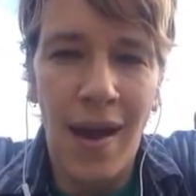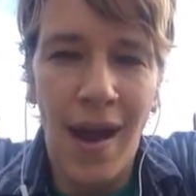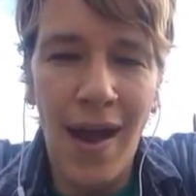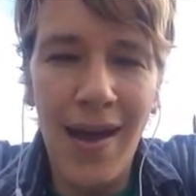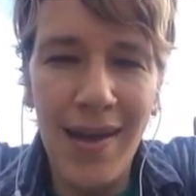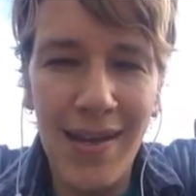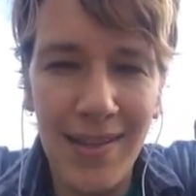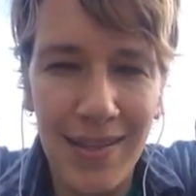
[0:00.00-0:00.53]

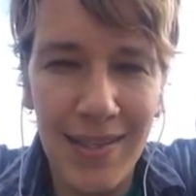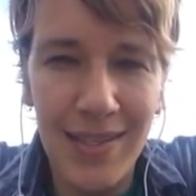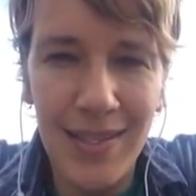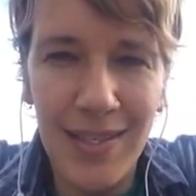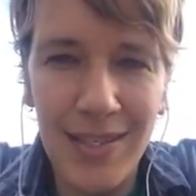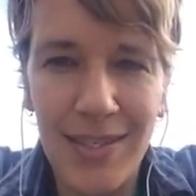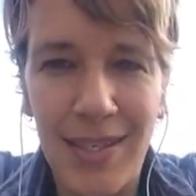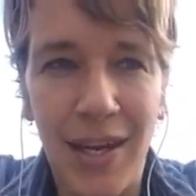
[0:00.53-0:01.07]
Hi, this
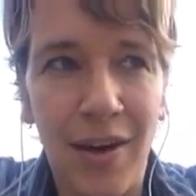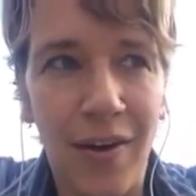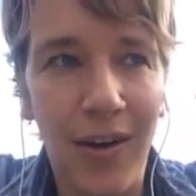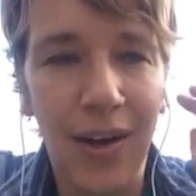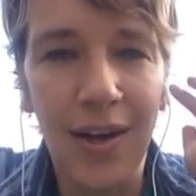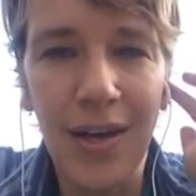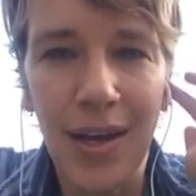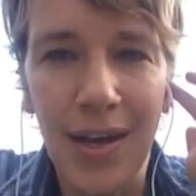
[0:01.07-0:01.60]
is
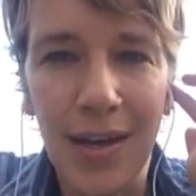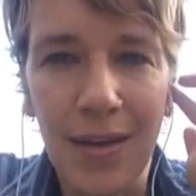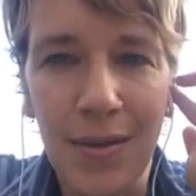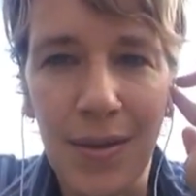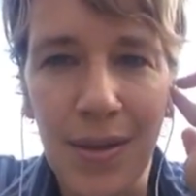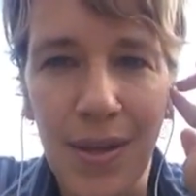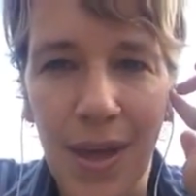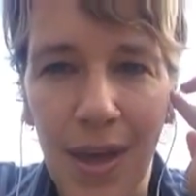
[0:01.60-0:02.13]
Dara.
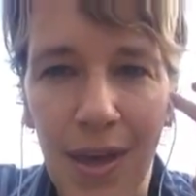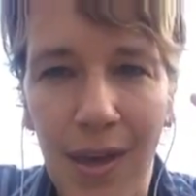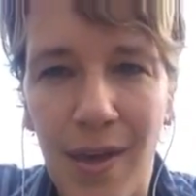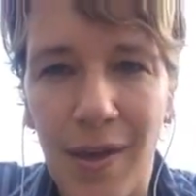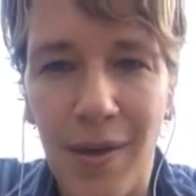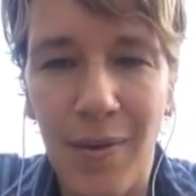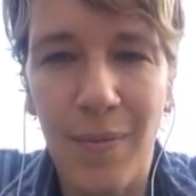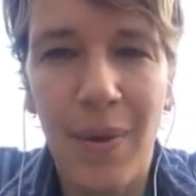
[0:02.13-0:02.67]
I
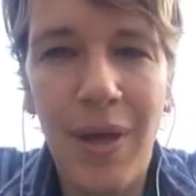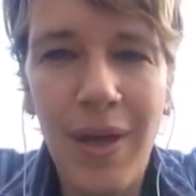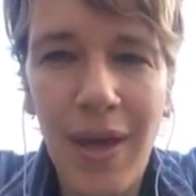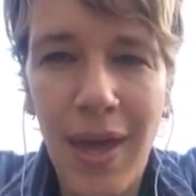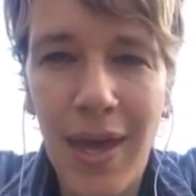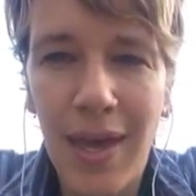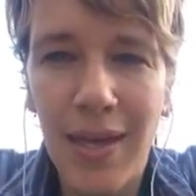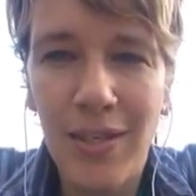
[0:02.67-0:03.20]
am
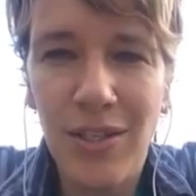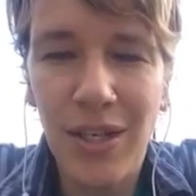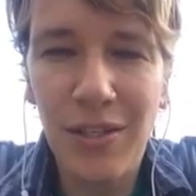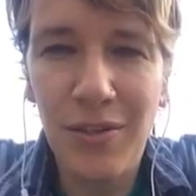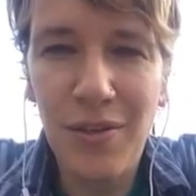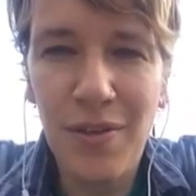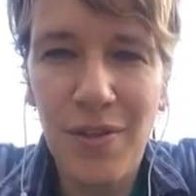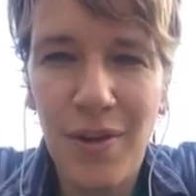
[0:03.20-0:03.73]
a
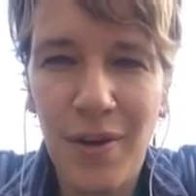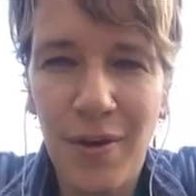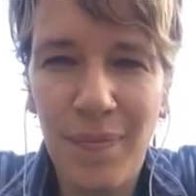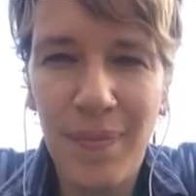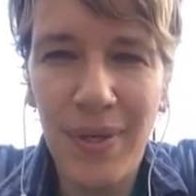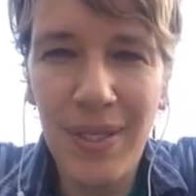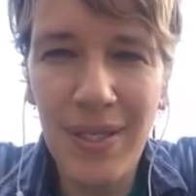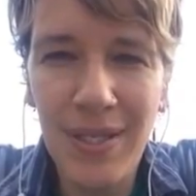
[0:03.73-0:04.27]
gender
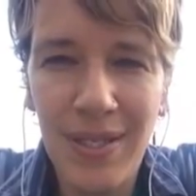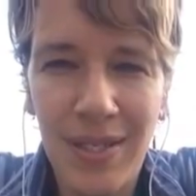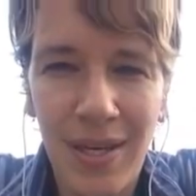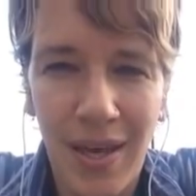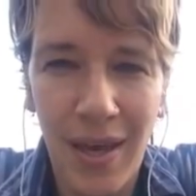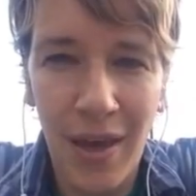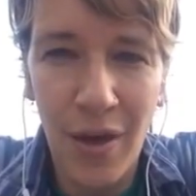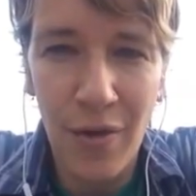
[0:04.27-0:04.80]
therapist
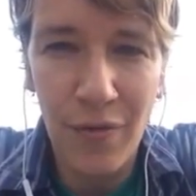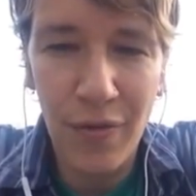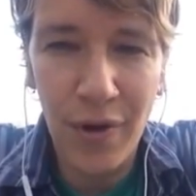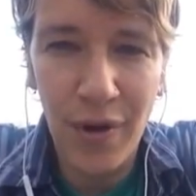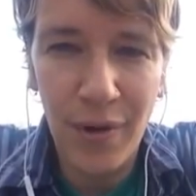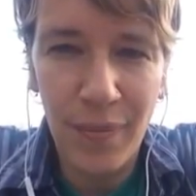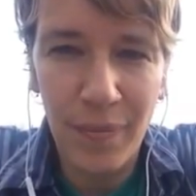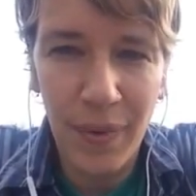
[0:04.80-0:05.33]

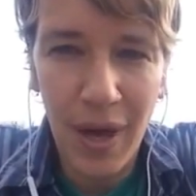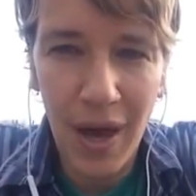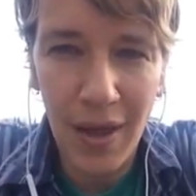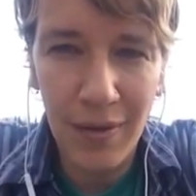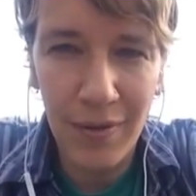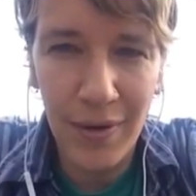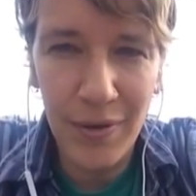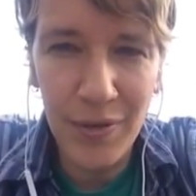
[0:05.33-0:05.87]
from
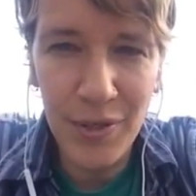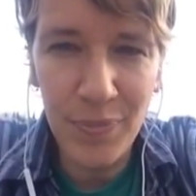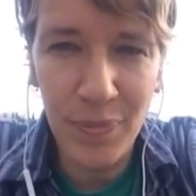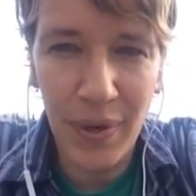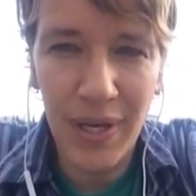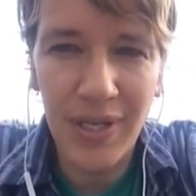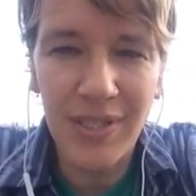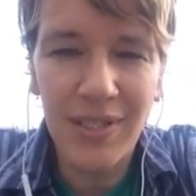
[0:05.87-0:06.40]
Colorado
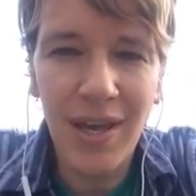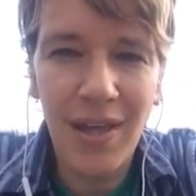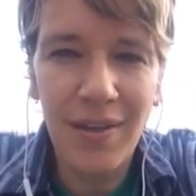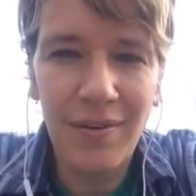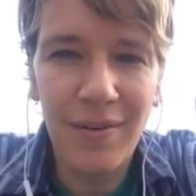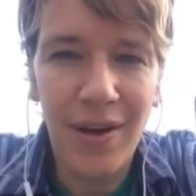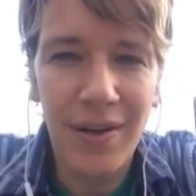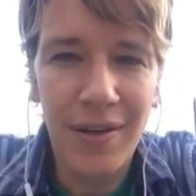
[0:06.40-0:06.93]
Springs,
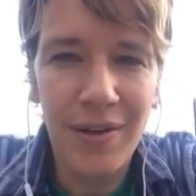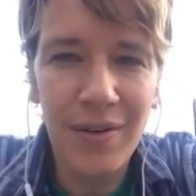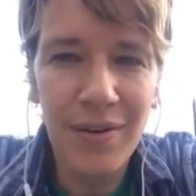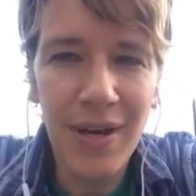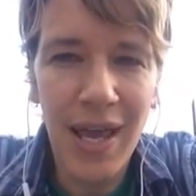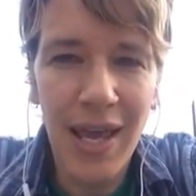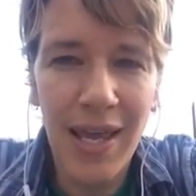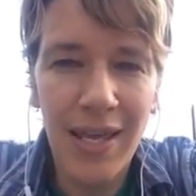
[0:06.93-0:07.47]

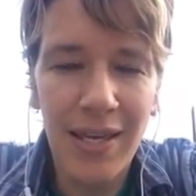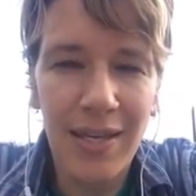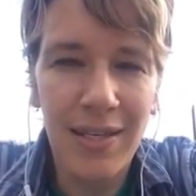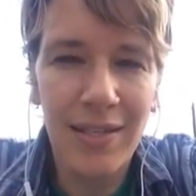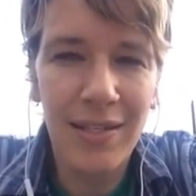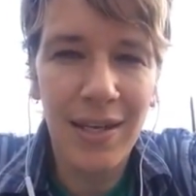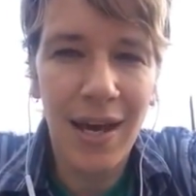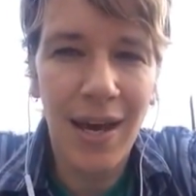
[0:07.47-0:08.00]
Colorado,
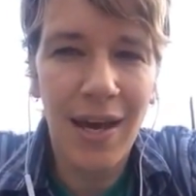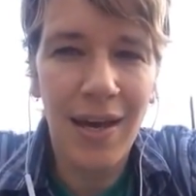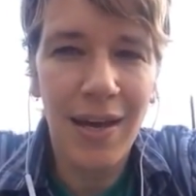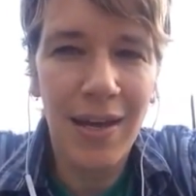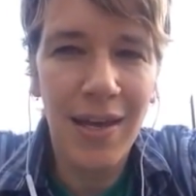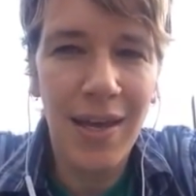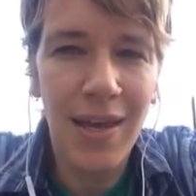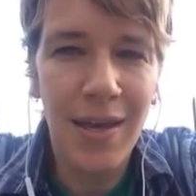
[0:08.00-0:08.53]
and
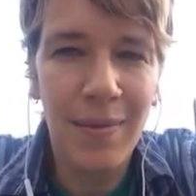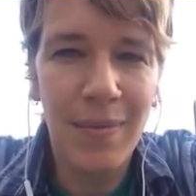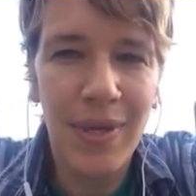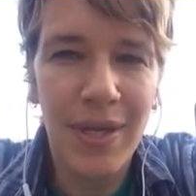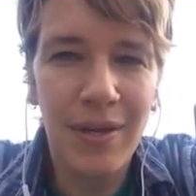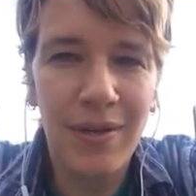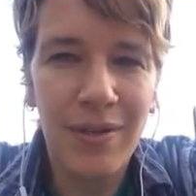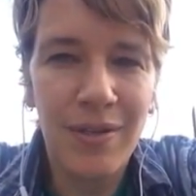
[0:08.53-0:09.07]
I am
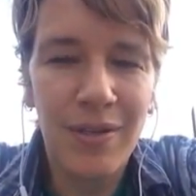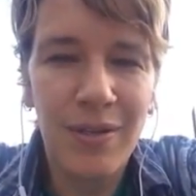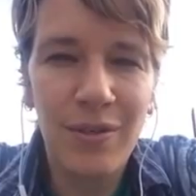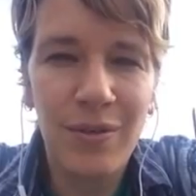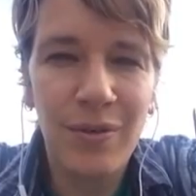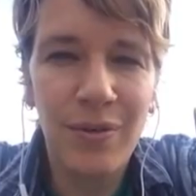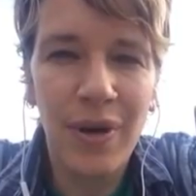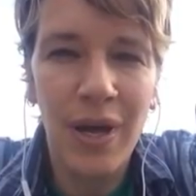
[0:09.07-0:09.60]
here
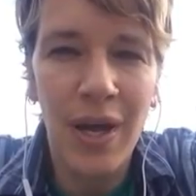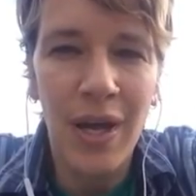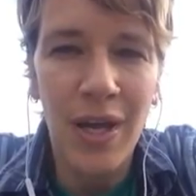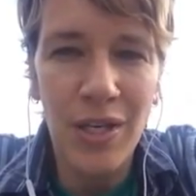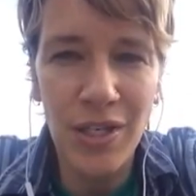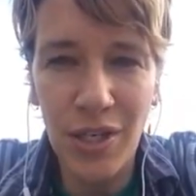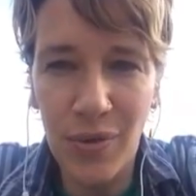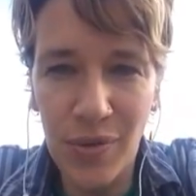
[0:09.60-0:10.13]
to
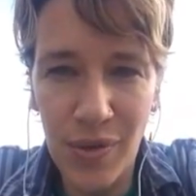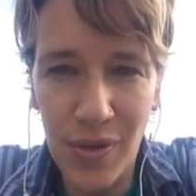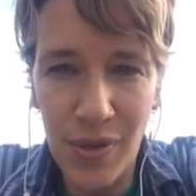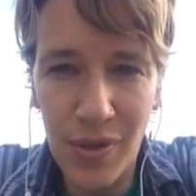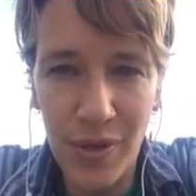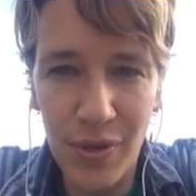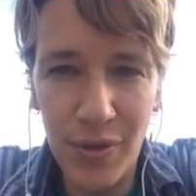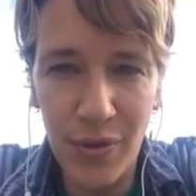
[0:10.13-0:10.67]
share
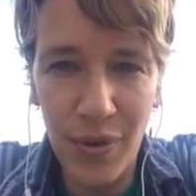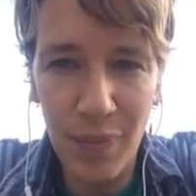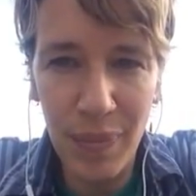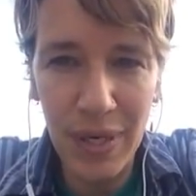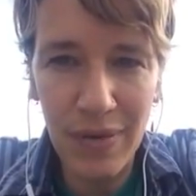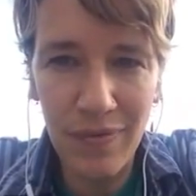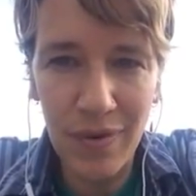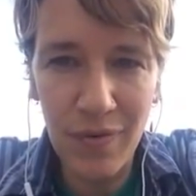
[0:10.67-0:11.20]
with you a
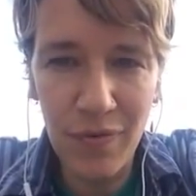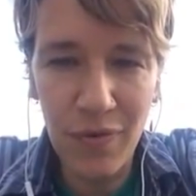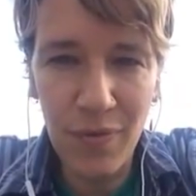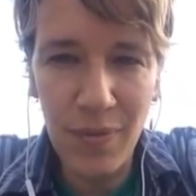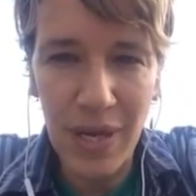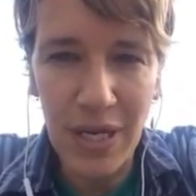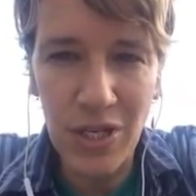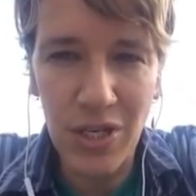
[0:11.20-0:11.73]
bit of
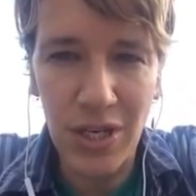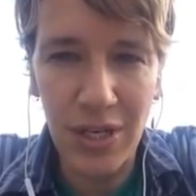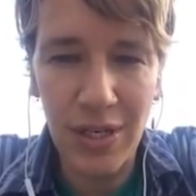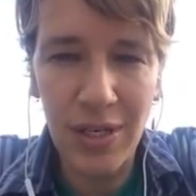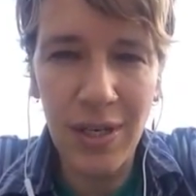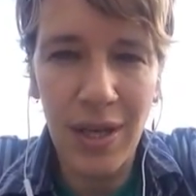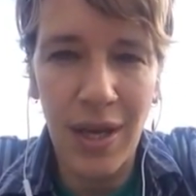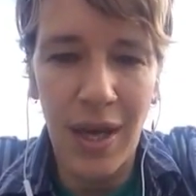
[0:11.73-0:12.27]
information